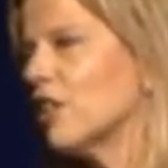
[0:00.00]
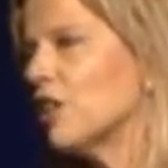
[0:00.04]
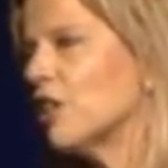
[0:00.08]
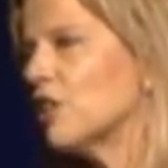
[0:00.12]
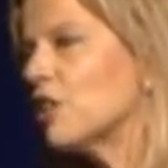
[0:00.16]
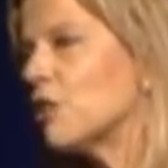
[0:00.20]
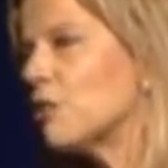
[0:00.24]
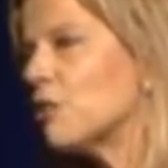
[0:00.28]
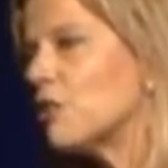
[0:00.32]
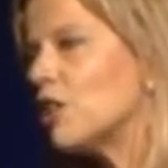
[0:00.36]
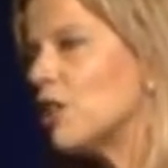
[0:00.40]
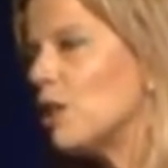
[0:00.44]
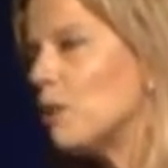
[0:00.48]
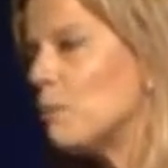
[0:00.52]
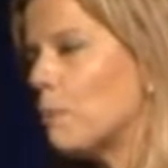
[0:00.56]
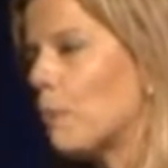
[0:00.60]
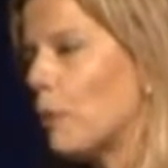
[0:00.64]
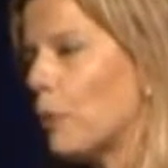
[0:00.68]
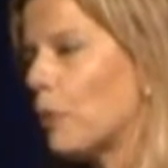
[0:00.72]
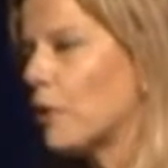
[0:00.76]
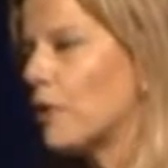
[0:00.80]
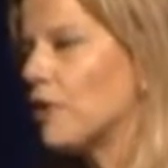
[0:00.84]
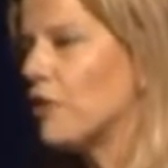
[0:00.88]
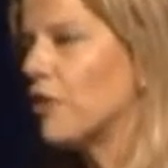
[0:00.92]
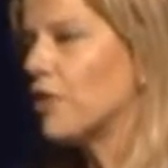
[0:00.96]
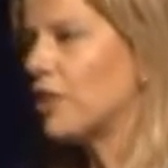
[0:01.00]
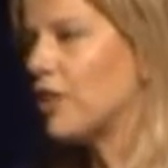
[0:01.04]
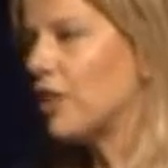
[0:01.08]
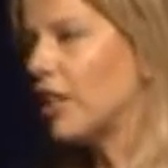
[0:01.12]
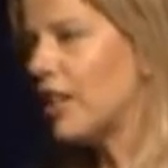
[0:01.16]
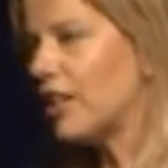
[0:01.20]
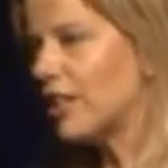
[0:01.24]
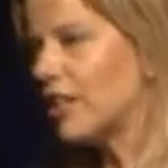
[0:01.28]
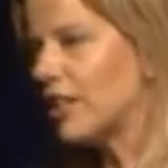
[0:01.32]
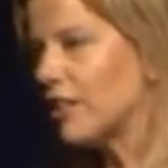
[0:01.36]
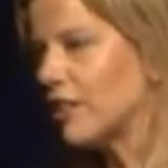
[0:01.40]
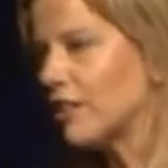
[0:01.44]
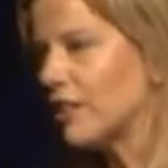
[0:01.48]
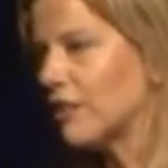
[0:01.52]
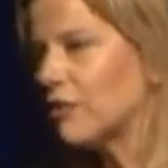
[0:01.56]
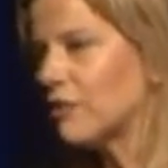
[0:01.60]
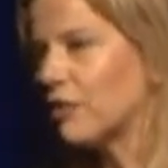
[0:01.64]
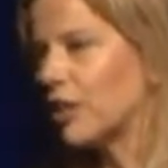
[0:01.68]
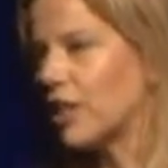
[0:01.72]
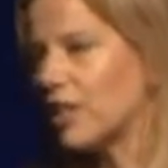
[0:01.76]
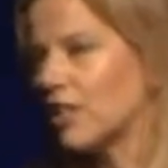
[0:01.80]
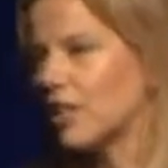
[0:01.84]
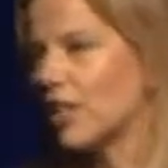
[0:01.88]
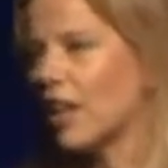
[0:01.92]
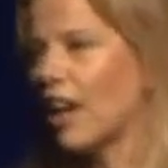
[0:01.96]
So it's an important thing,
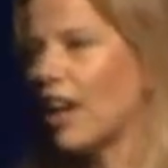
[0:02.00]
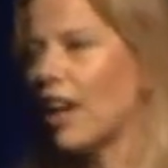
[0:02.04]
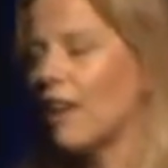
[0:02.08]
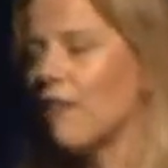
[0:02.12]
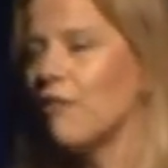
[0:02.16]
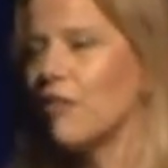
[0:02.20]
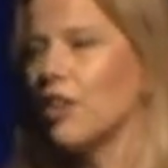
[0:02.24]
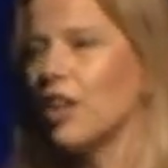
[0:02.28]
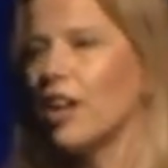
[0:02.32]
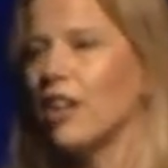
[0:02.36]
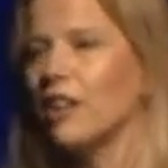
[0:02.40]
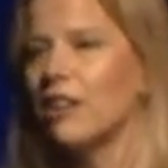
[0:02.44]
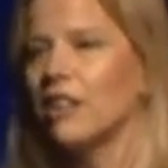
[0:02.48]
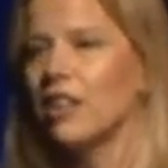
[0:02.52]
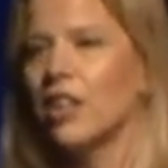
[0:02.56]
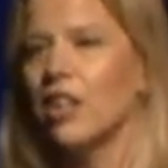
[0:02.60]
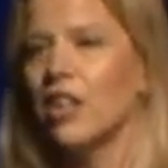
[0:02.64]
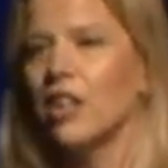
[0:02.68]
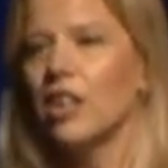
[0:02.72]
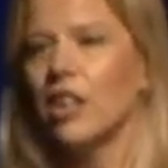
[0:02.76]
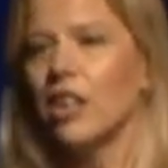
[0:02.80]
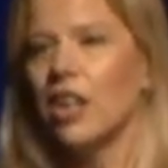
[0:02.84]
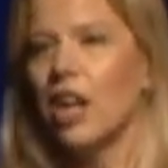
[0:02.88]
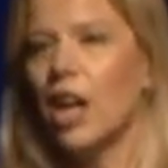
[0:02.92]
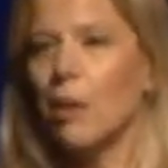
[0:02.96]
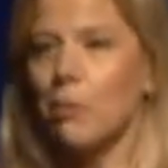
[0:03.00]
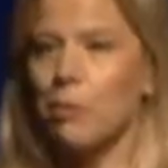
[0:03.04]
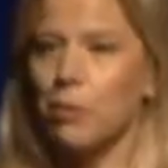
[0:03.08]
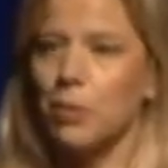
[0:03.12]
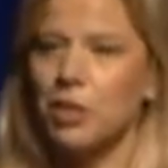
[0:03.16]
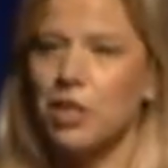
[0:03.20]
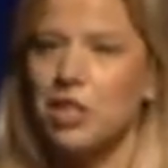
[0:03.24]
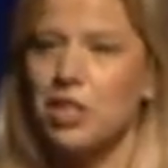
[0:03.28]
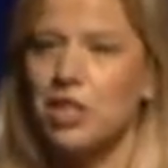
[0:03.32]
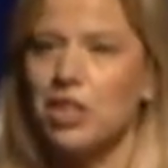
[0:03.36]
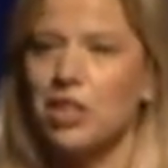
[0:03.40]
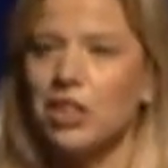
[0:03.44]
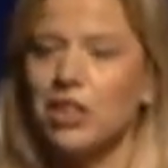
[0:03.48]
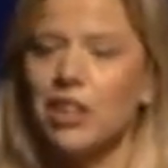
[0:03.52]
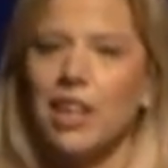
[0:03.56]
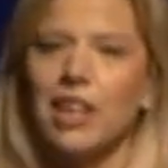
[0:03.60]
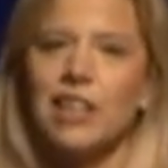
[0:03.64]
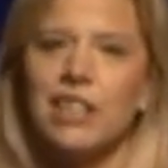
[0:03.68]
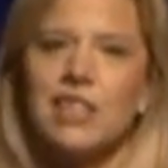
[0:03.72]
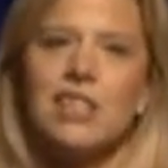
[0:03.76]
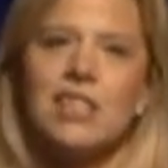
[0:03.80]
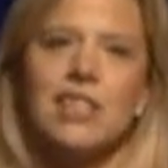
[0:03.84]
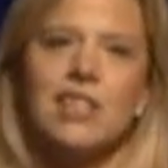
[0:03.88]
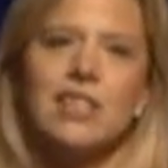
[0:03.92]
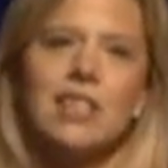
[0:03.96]
right, to have that operational
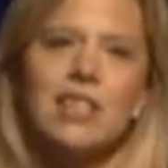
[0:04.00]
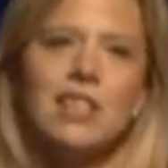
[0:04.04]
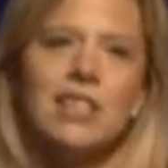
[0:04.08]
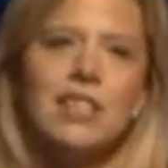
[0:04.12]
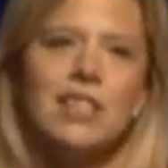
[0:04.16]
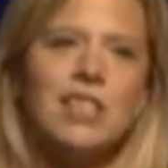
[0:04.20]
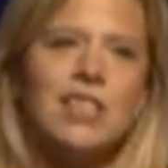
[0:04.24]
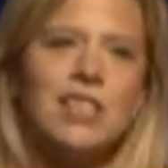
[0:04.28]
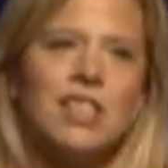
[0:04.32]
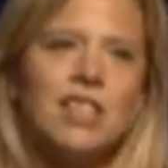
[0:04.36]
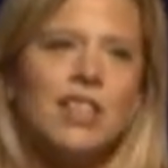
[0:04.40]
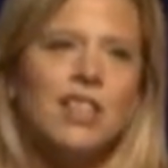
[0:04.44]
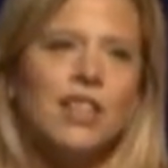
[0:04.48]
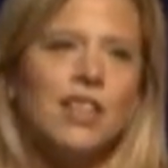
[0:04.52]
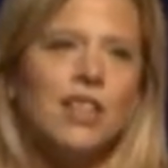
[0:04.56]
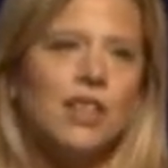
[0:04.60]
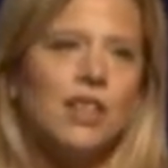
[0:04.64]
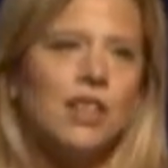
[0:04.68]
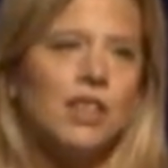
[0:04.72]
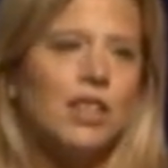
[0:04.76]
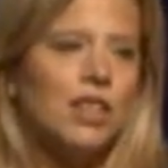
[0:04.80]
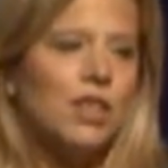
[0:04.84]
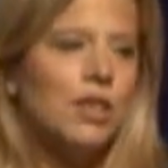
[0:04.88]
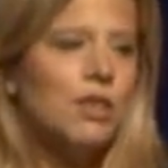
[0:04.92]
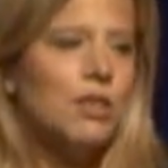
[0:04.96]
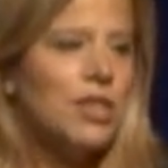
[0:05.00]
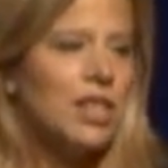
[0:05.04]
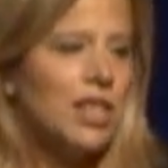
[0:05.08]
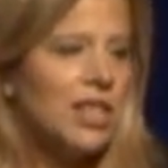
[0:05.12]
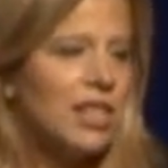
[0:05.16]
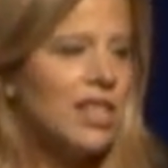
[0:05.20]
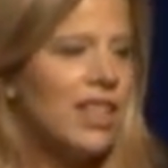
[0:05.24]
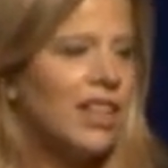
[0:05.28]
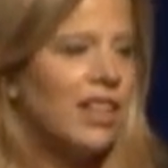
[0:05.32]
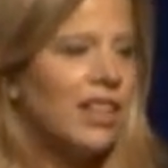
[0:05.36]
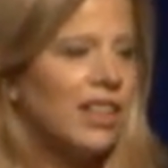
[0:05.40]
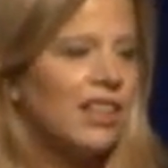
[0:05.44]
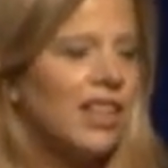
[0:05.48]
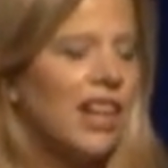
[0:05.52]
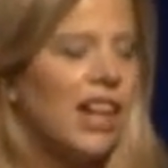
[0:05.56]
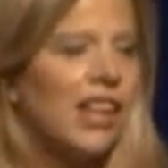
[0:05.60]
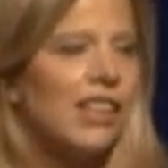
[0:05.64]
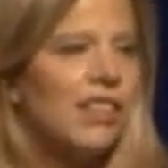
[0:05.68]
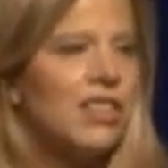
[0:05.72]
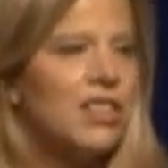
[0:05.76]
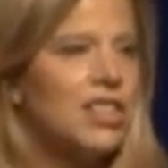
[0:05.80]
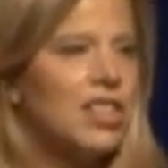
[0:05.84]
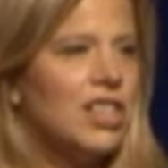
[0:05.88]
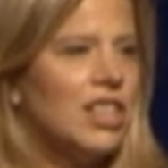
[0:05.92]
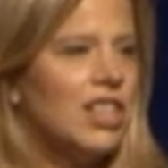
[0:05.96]
excellence, using
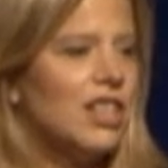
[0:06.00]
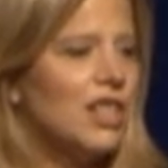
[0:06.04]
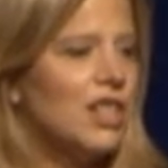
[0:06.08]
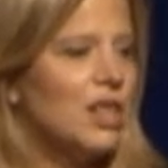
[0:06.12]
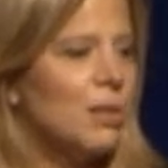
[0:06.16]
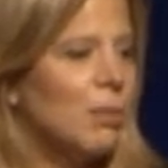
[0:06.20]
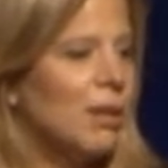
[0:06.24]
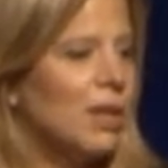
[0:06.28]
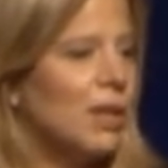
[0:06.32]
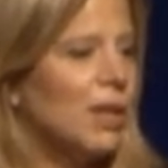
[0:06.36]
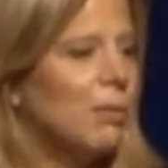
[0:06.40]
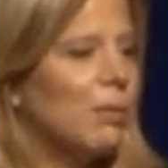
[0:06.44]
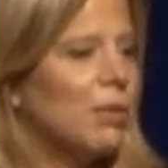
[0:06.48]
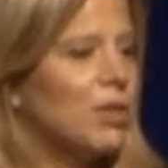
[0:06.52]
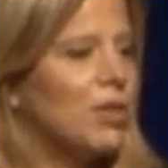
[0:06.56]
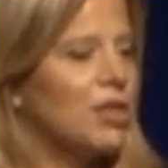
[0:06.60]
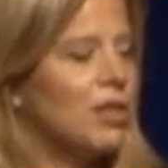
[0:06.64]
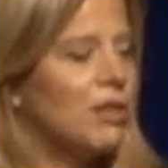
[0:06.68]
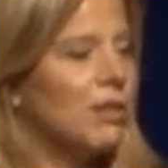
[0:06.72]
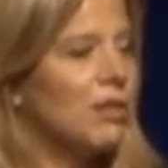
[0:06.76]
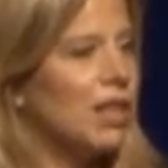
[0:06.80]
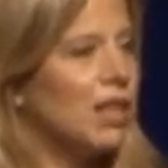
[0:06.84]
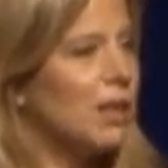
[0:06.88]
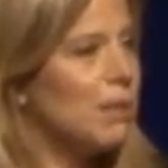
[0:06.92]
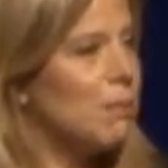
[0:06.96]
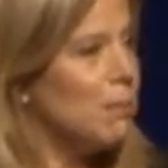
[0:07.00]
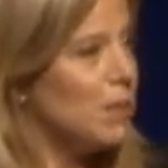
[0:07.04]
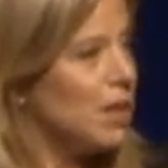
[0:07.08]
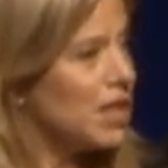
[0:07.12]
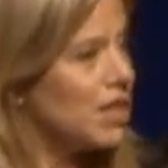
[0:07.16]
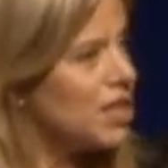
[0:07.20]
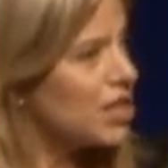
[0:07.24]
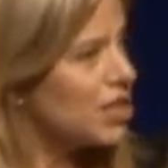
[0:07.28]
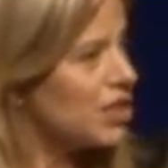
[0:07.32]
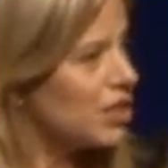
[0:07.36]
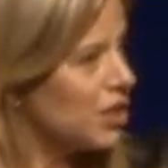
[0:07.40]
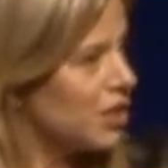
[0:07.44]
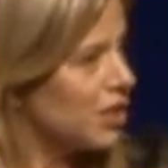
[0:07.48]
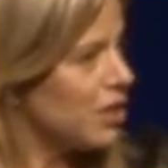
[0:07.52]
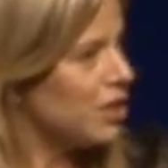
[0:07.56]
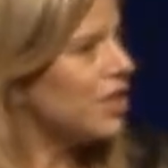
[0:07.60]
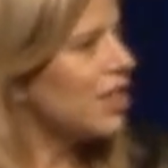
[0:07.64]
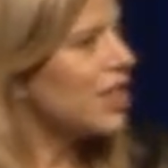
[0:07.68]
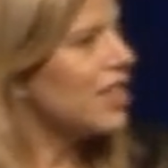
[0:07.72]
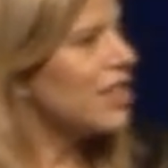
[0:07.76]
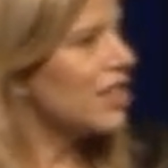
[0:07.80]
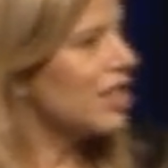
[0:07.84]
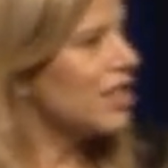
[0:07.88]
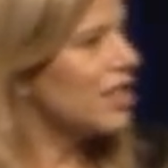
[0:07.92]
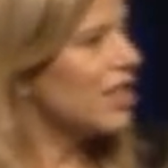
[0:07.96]
technology to be able to administer the
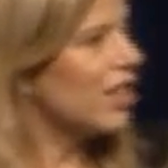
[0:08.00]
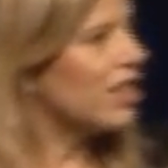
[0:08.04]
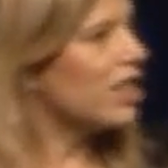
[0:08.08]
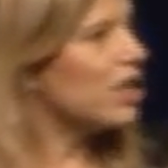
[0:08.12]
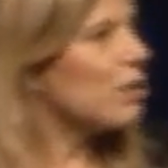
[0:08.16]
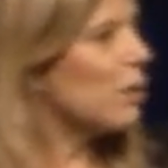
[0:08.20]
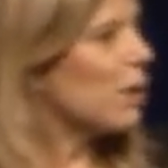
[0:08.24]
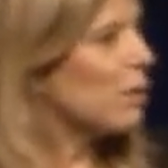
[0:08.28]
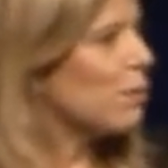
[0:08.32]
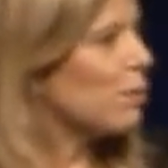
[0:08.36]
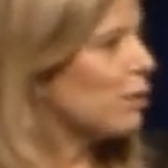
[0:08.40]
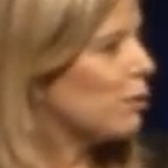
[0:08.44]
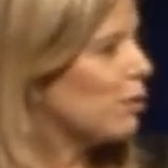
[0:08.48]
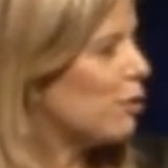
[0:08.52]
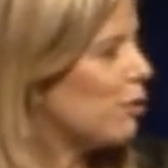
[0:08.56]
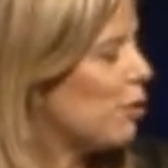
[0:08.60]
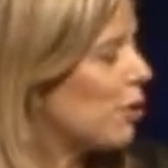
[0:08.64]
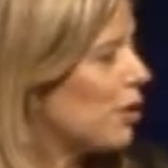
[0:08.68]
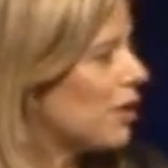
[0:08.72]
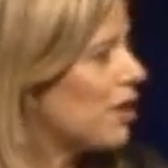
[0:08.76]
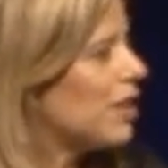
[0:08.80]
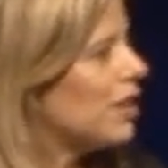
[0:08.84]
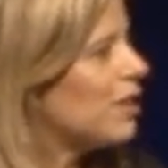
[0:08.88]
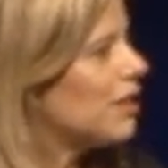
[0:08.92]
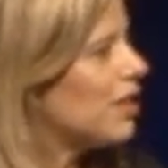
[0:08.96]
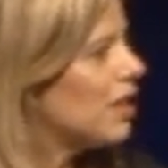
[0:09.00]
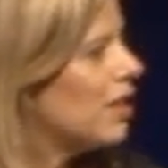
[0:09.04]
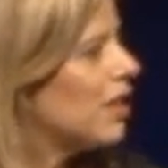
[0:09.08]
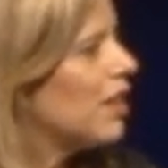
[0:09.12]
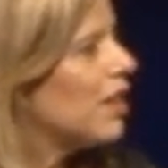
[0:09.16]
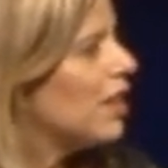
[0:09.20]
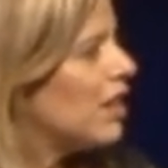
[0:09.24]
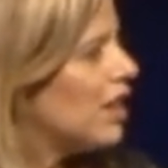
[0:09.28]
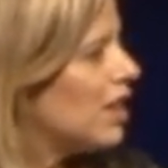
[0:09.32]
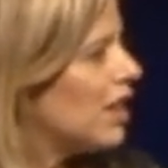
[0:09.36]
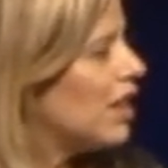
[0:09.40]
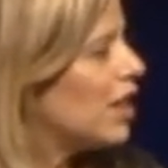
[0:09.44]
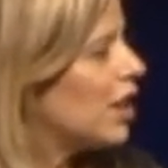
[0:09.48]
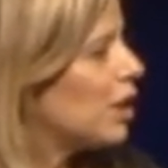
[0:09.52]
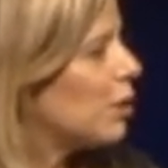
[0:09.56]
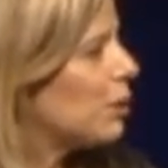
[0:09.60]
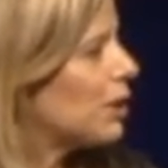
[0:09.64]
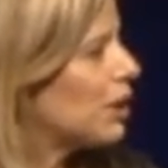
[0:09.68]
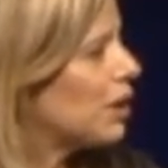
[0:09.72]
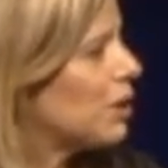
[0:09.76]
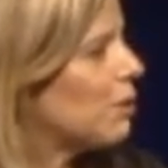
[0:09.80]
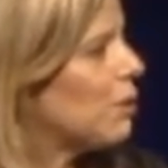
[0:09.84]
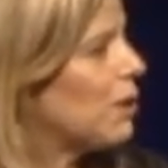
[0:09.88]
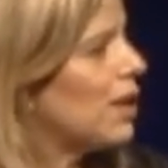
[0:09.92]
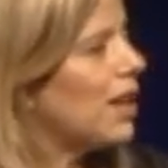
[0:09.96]
things I talked about before in a
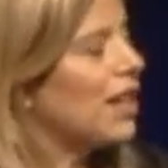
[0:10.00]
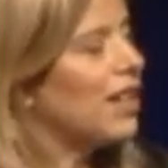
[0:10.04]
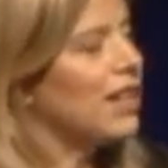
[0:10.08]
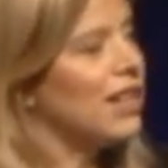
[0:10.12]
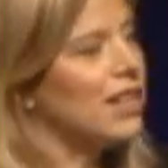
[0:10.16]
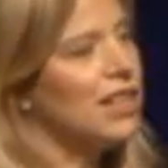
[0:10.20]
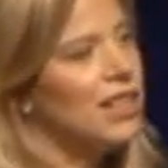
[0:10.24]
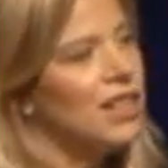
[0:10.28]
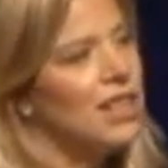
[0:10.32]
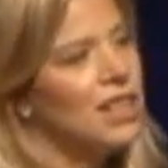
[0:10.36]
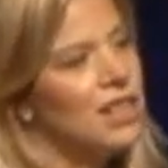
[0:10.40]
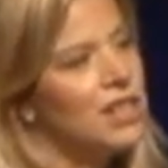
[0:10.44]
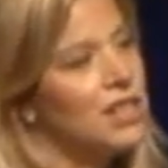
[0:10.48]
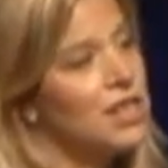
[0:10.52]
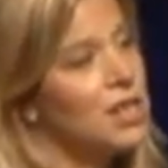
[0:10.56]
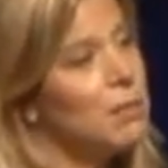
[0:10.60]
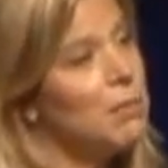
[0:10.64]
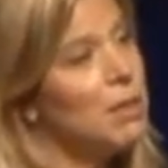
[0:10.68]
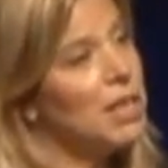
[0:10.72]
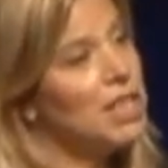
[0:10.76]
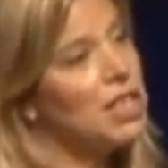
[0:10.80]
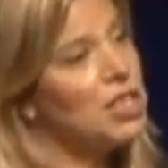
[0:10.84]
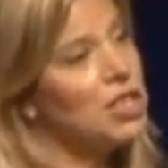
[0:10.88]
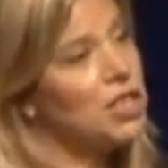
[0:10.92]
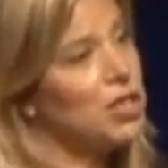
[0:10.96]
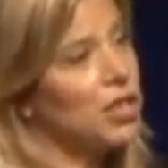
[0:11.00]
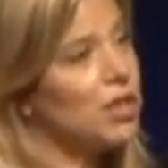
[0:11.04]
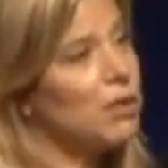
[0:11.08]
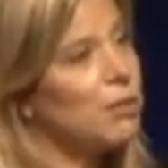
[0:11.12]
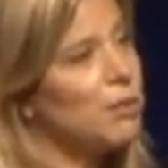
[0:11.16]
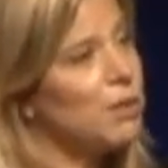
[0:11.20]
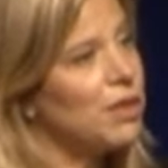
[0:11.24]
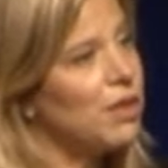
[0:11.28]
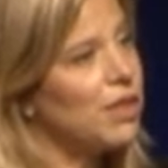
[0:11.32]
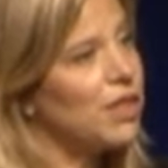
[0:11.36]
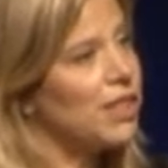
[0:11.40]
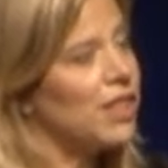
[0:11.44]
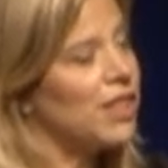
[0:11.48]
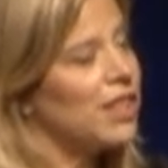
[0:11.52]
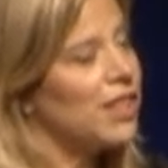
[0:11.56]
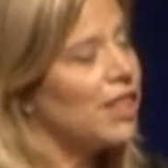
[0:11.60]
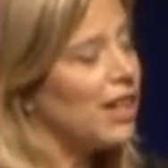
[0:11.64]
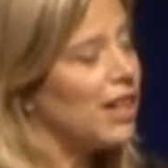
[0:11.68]
quicker way, to make sure we're